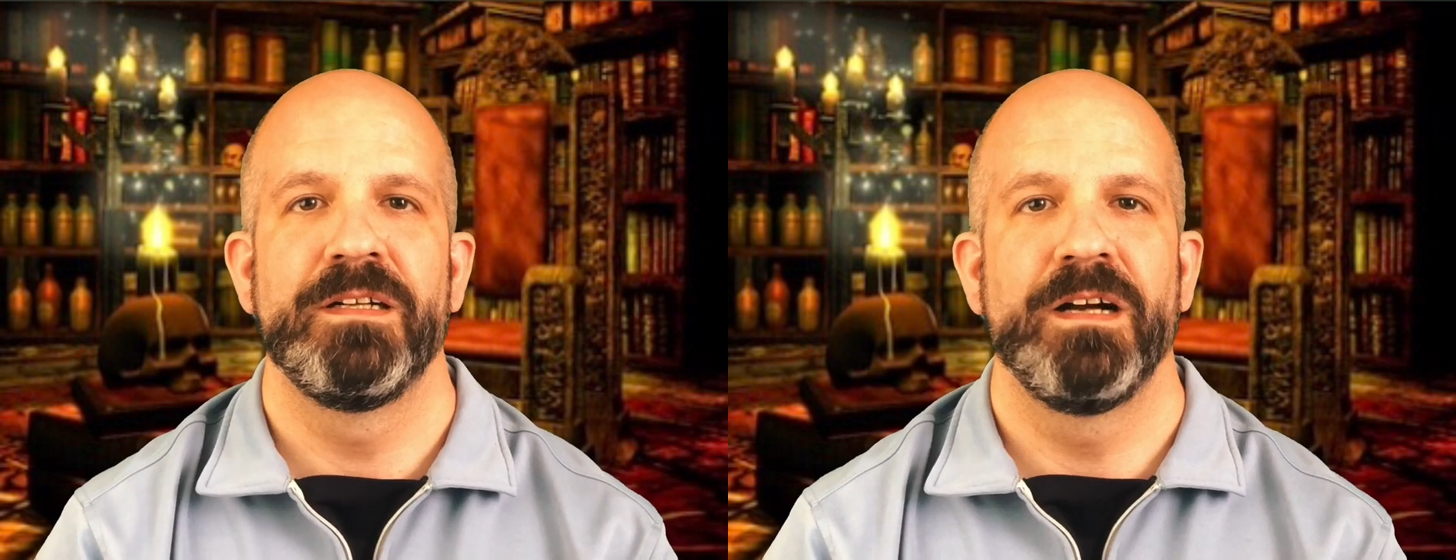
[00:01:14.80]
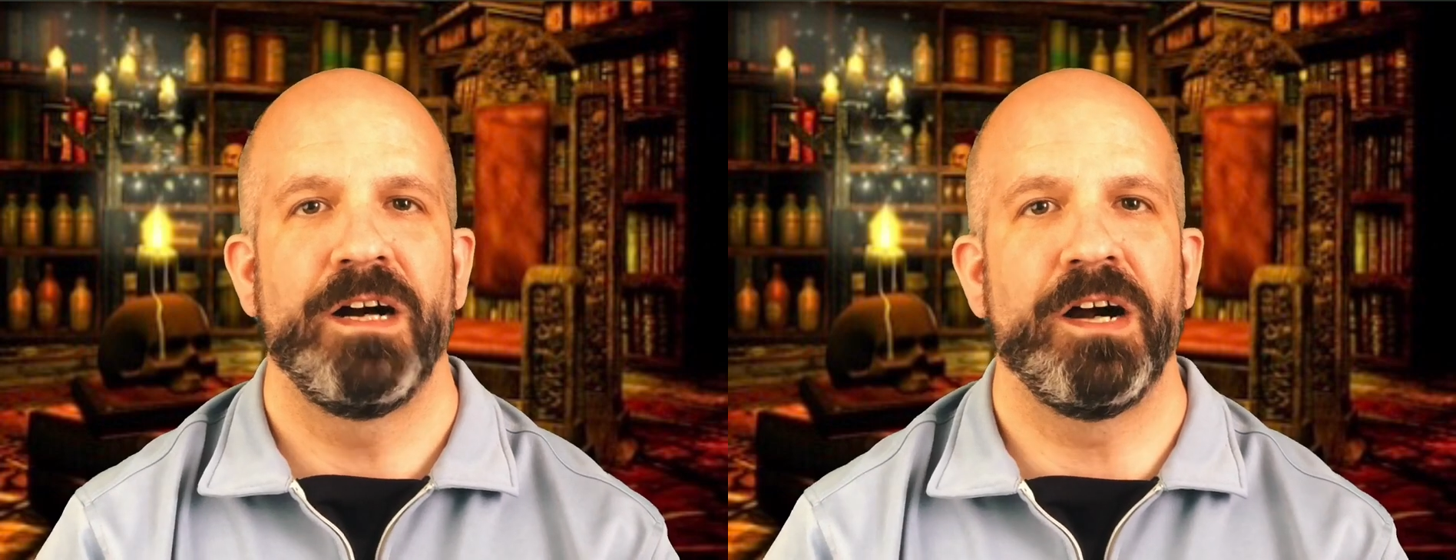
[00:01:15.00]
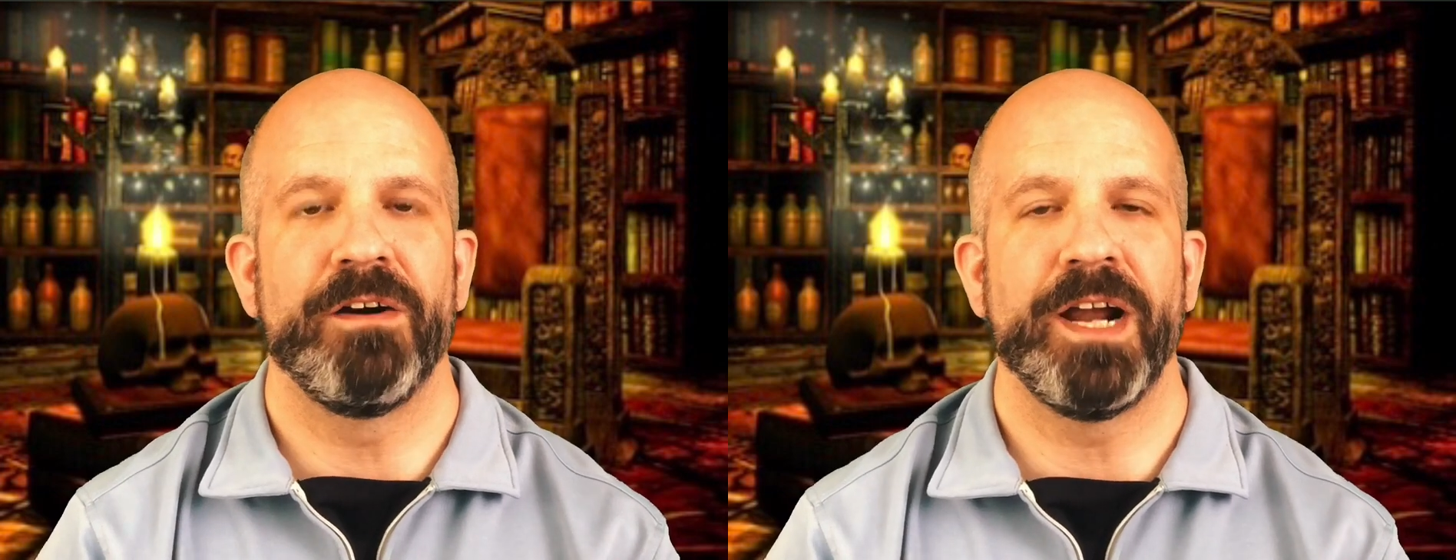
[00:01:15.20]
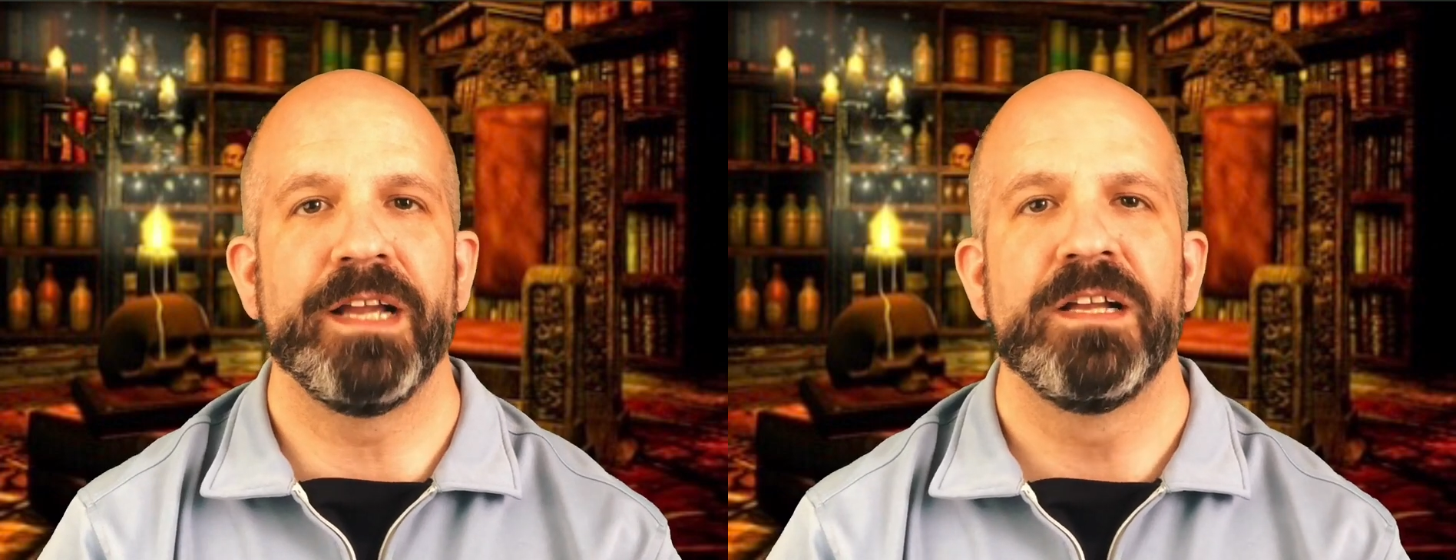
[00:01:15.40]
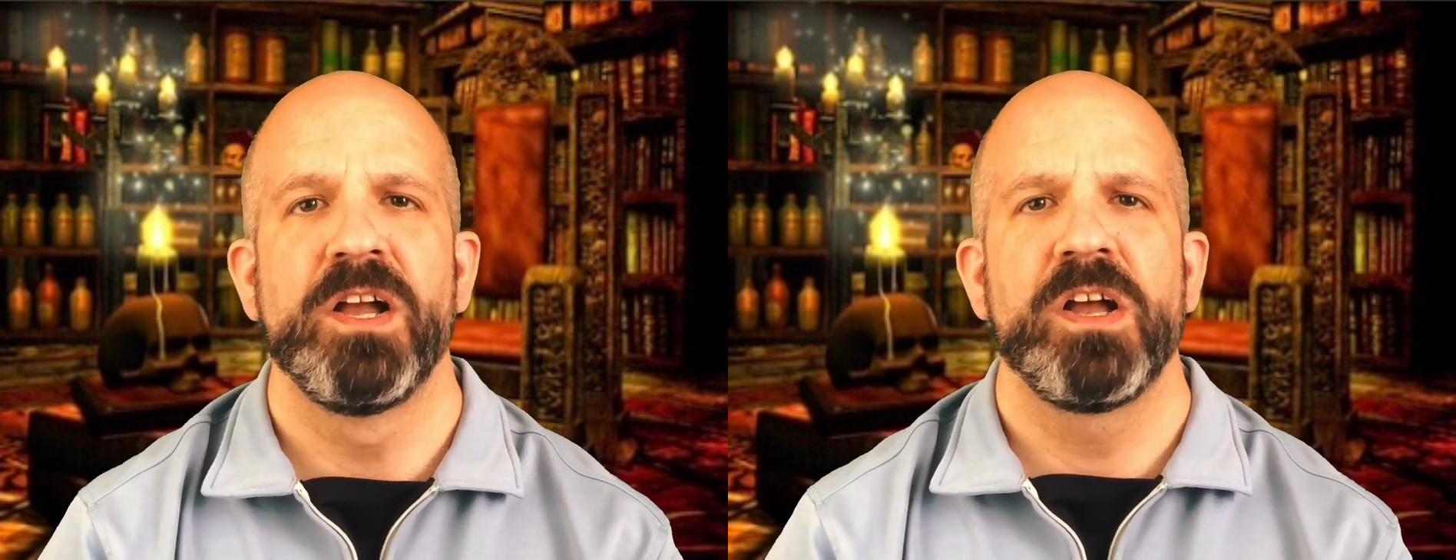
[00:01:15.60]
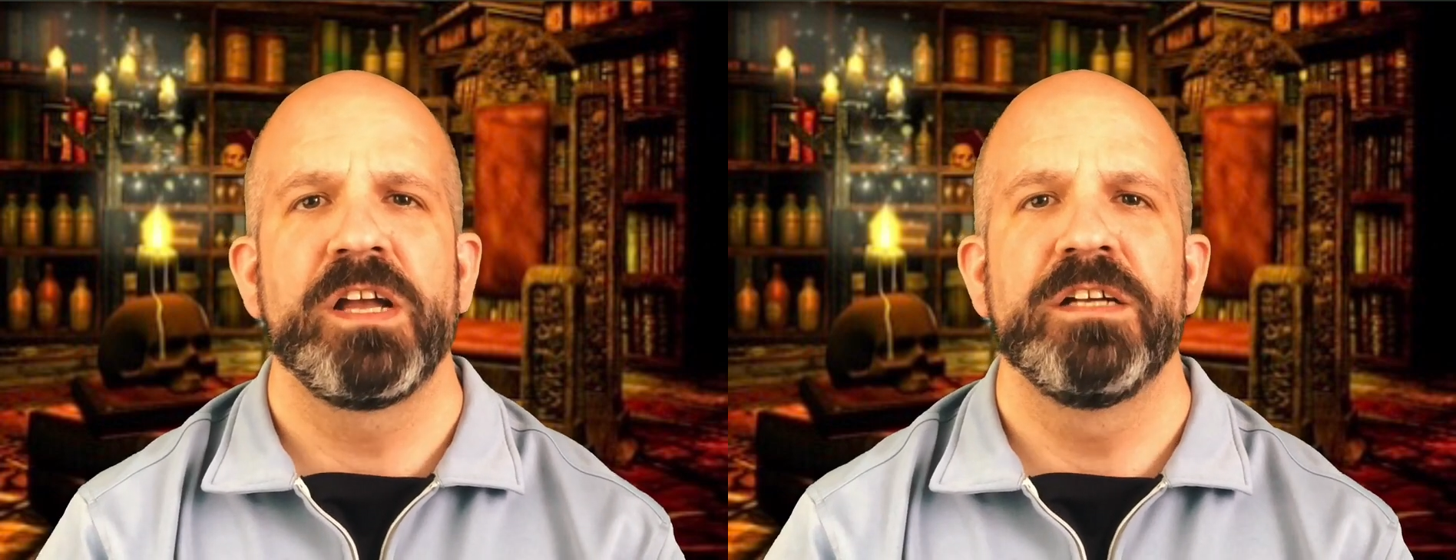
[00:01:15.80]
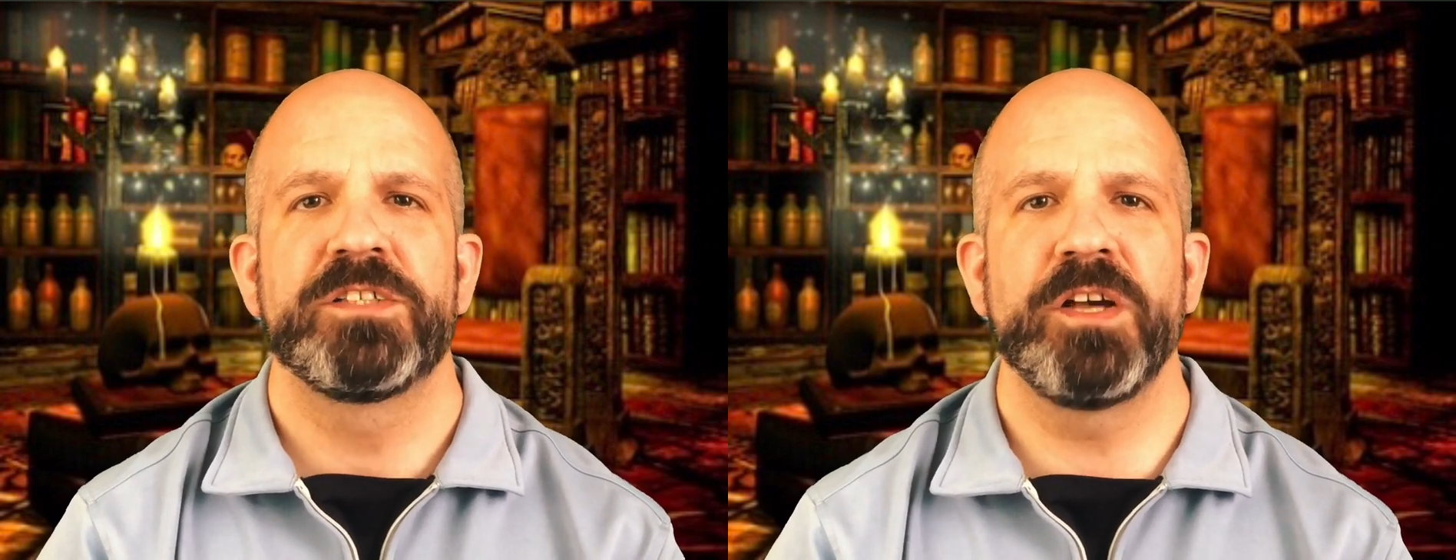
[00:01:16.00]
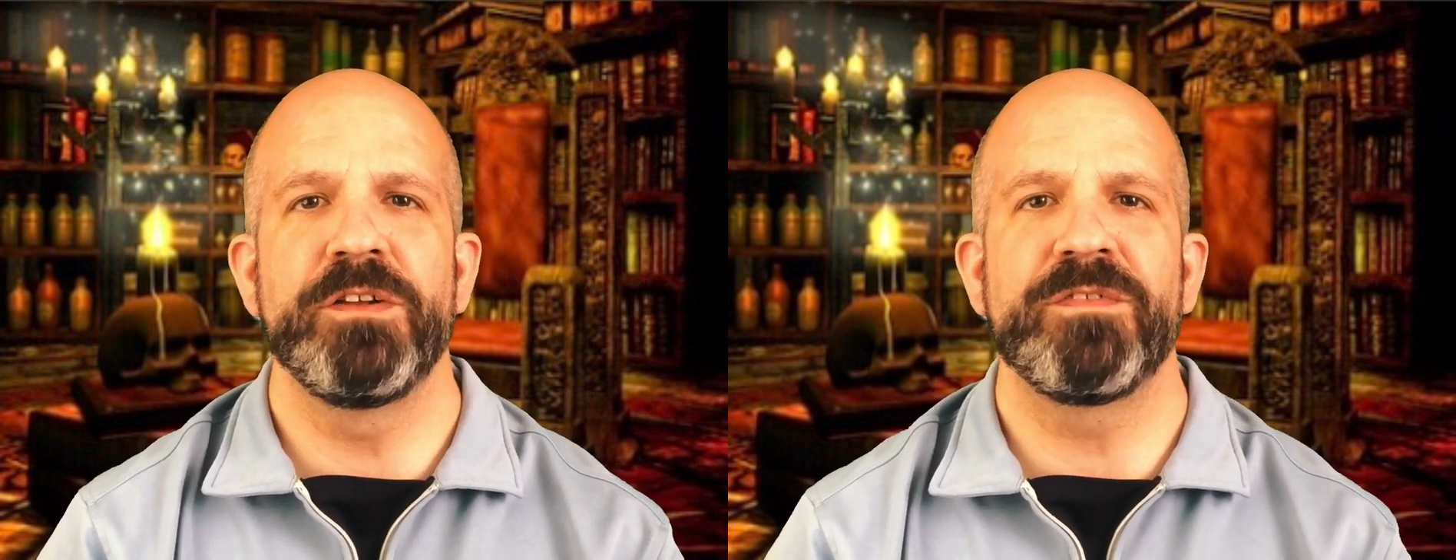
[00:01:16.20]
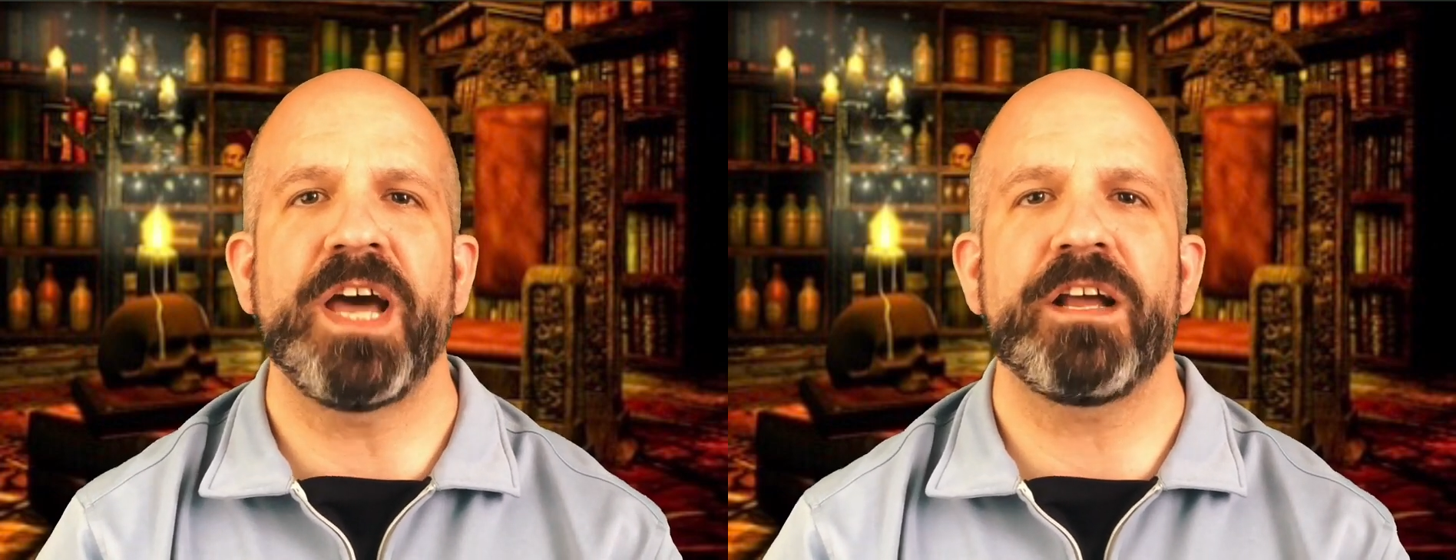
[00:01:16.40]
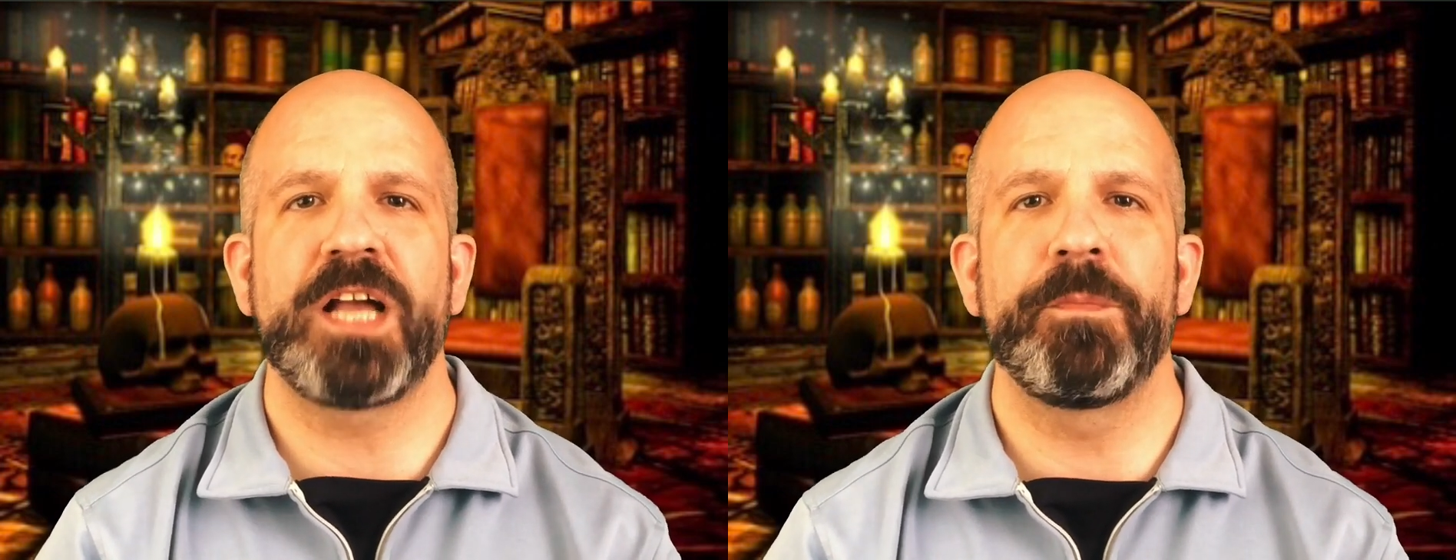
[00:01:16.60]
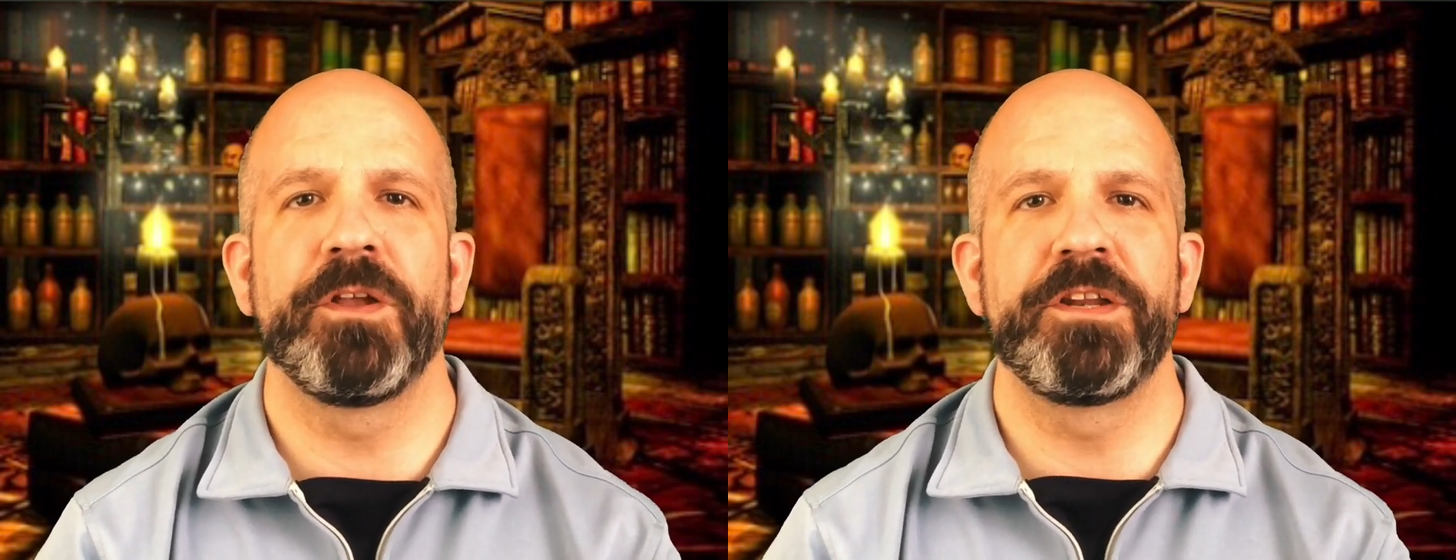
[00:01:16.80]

All right. So you've got a couple